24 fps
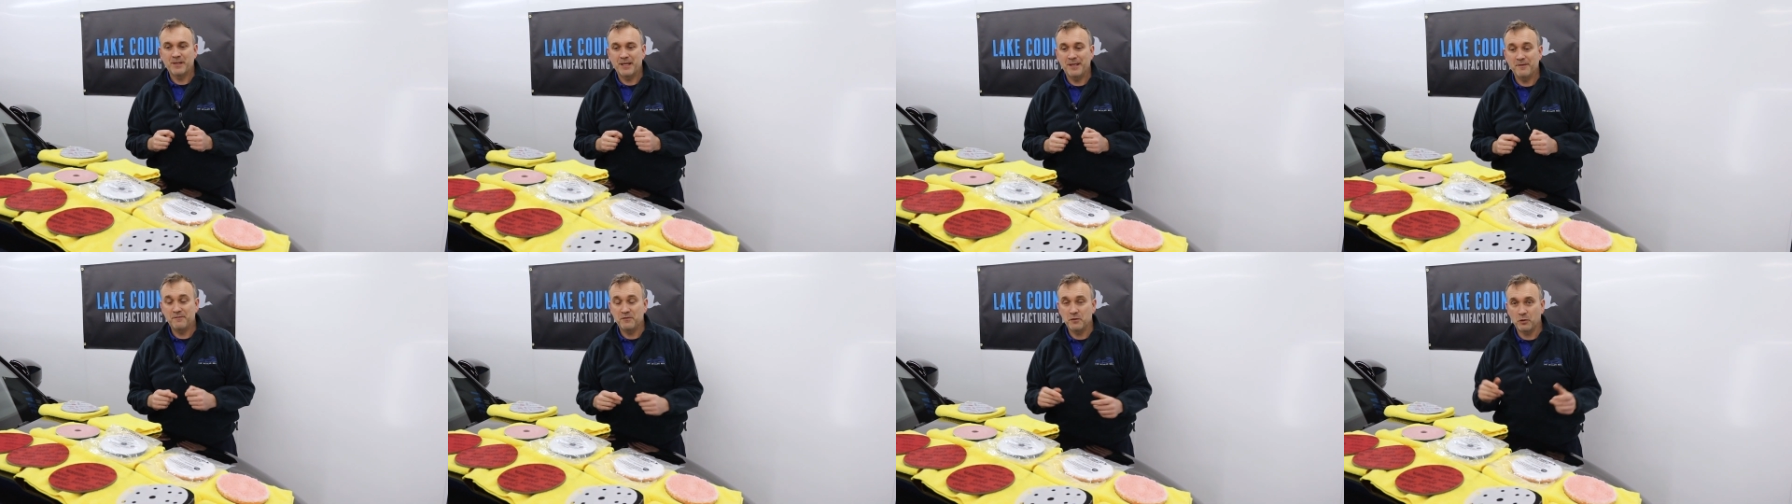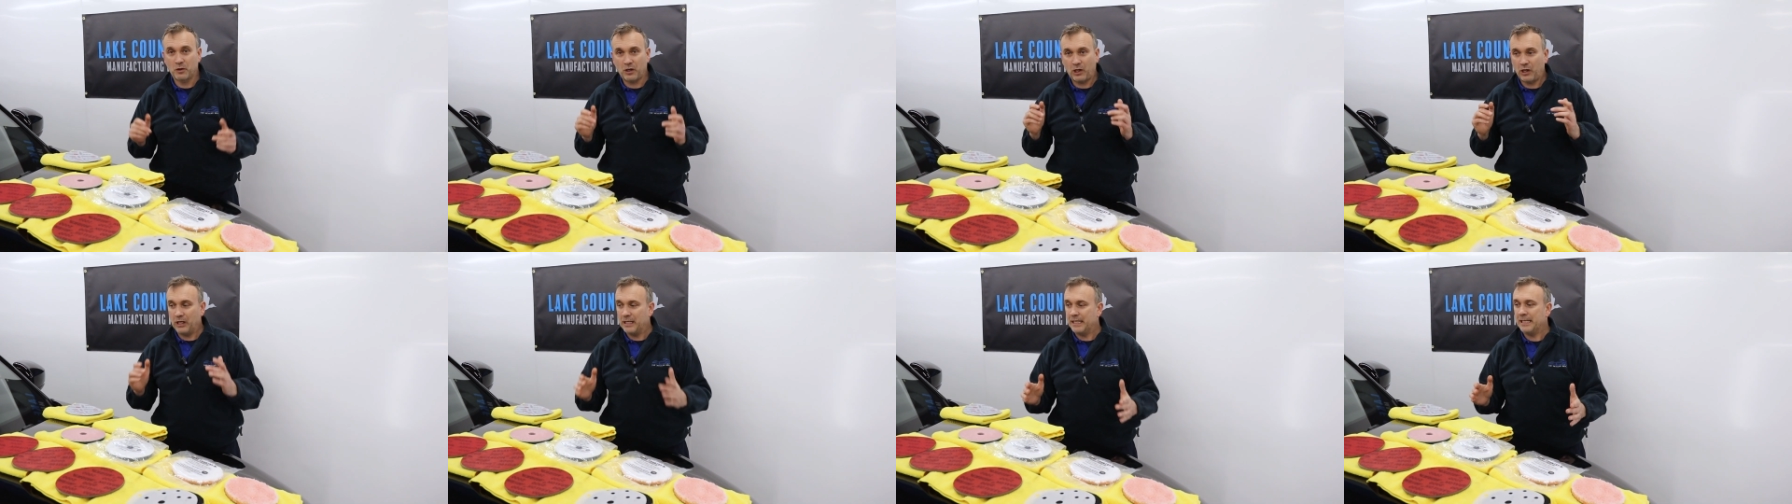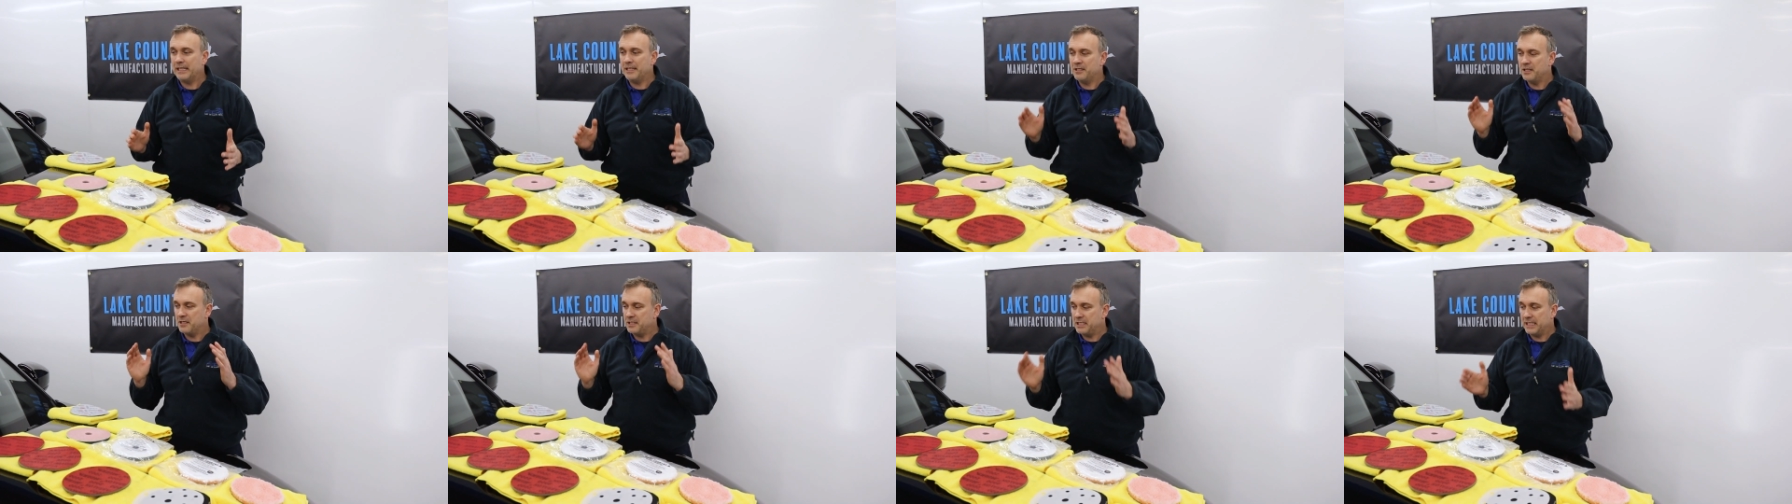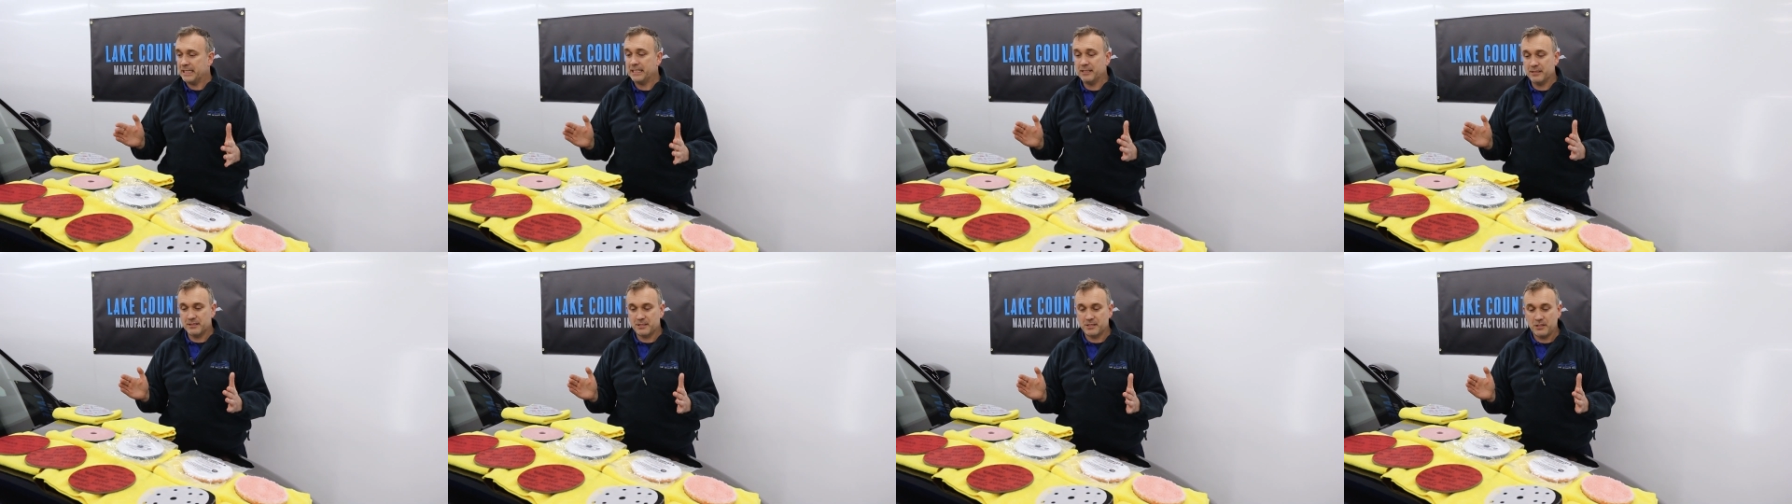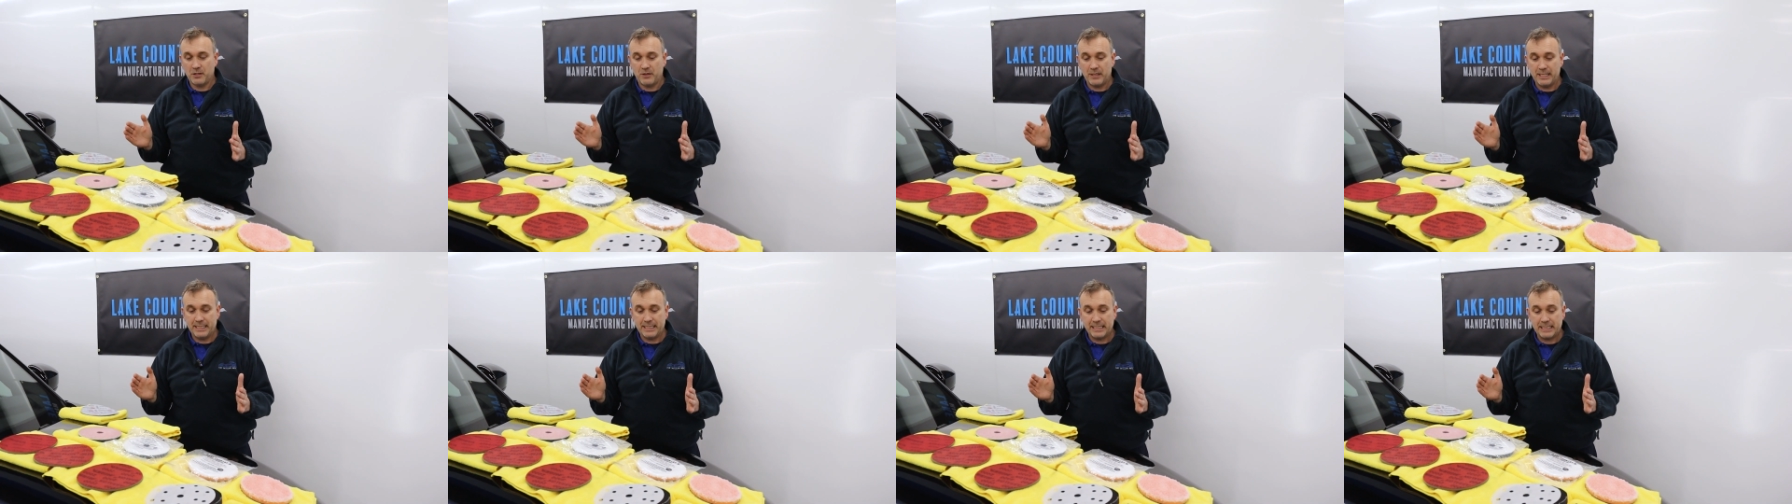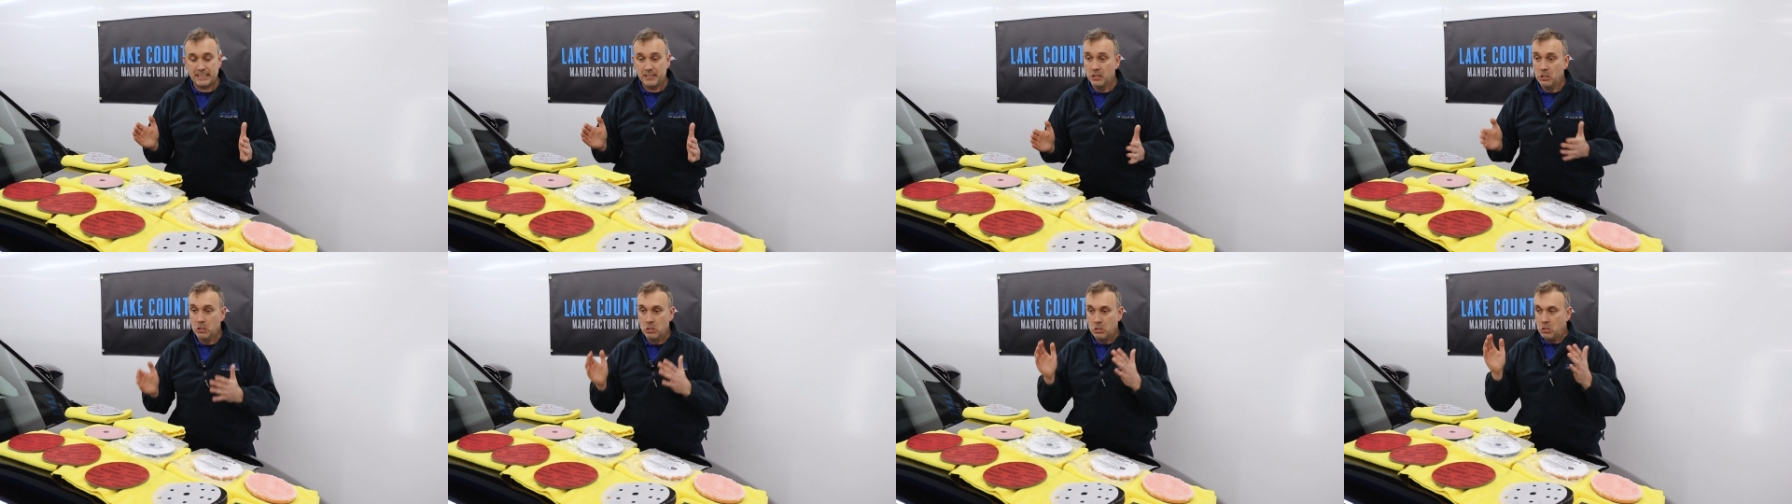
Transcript: If you're clean, neat and tidy,